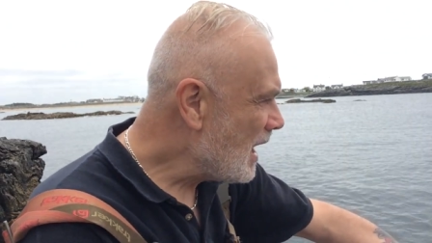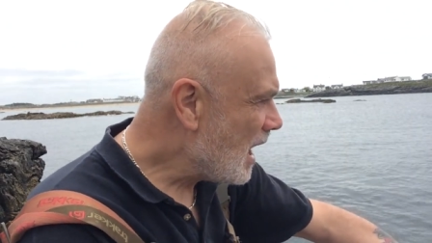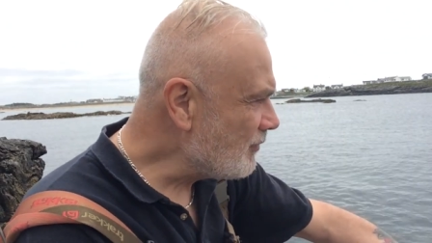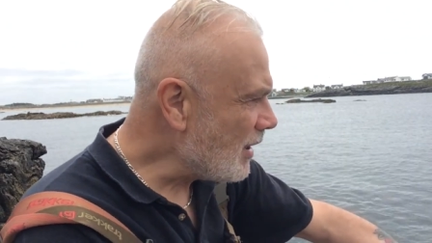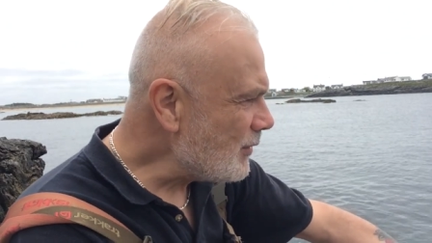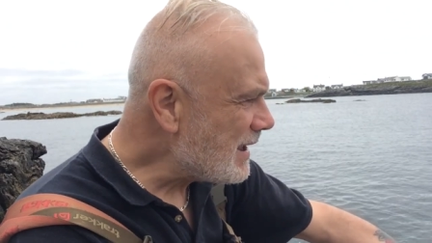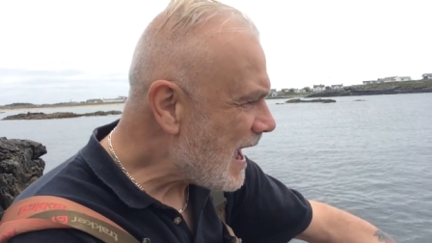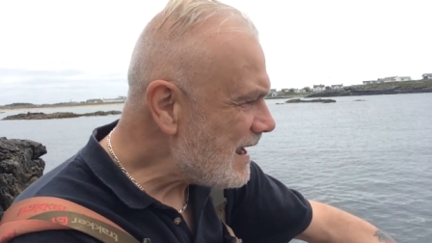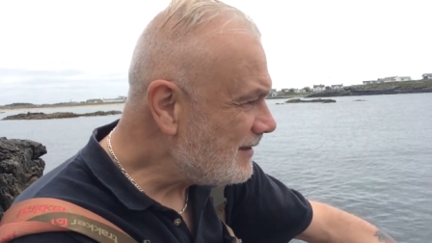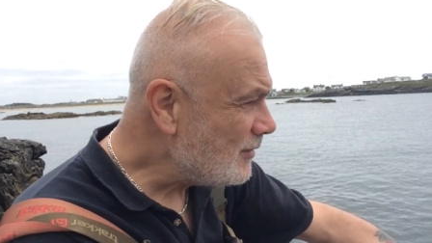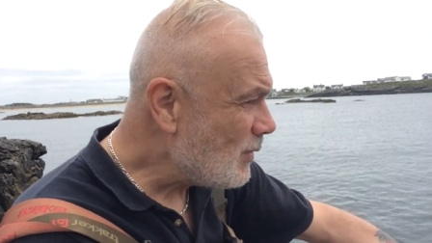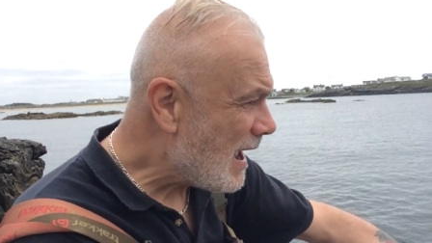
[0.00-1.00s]
I've
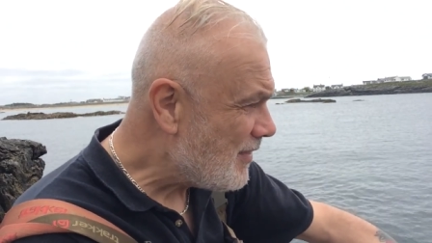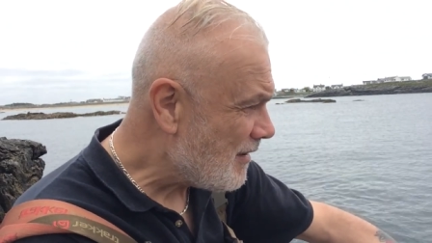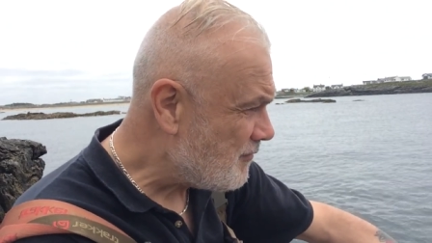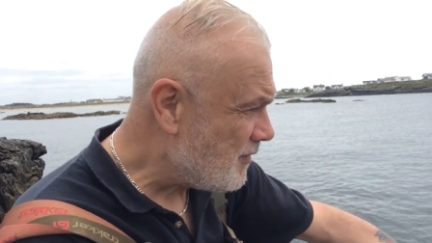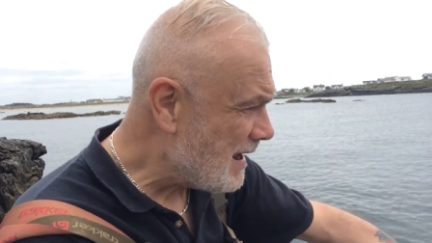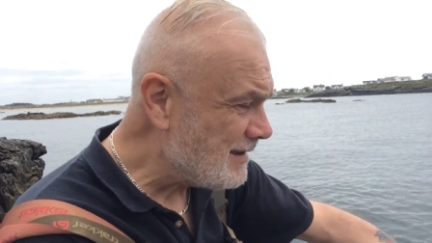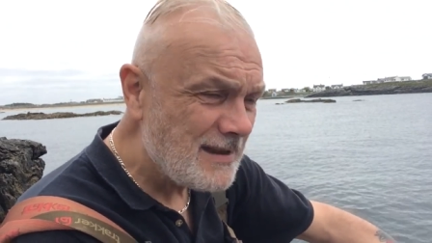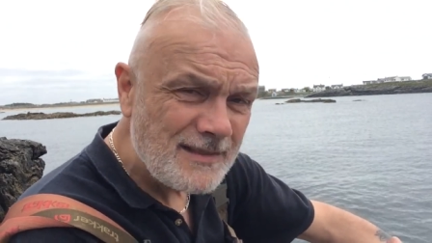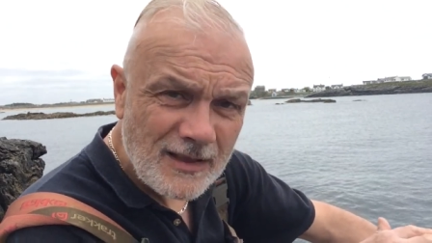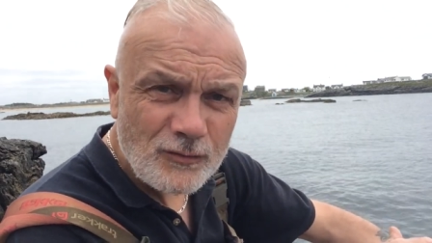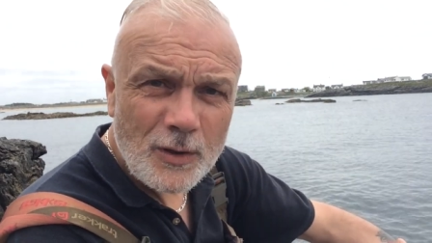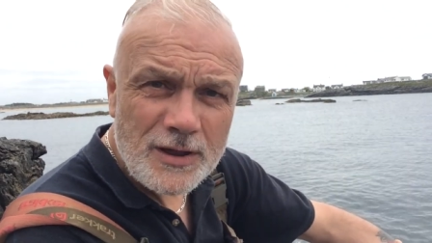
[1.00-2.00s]
located where they're feeding,
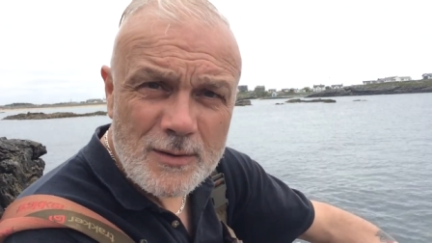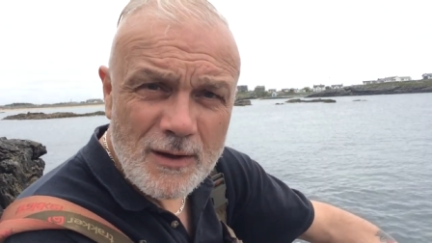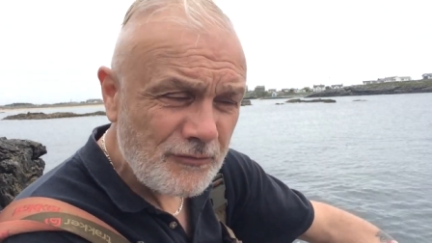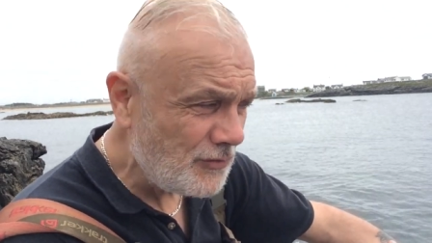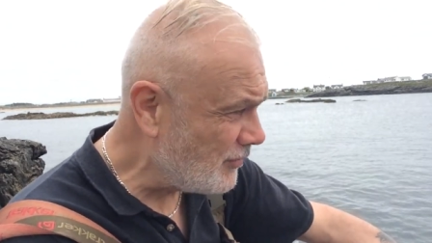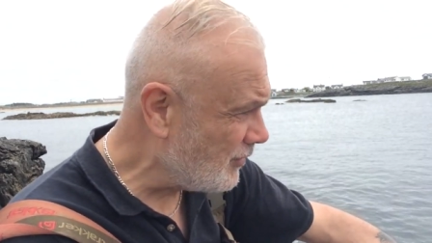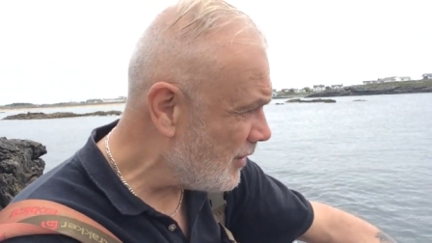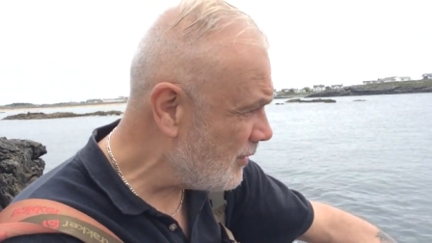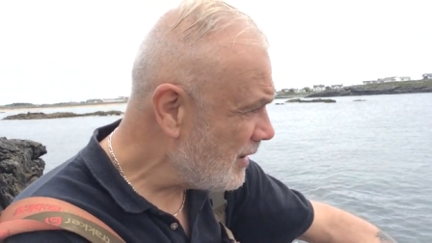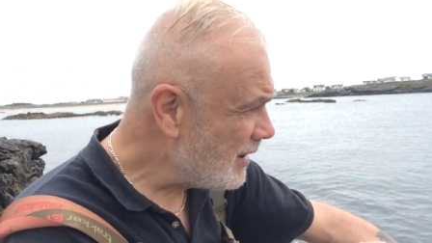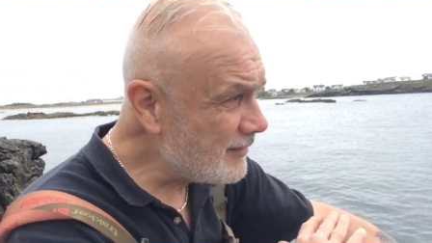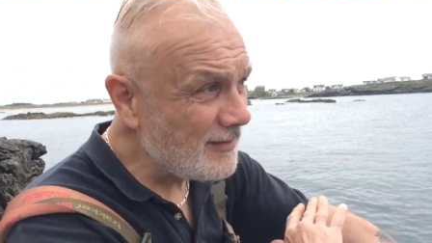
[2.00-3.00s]
that's what you have to do.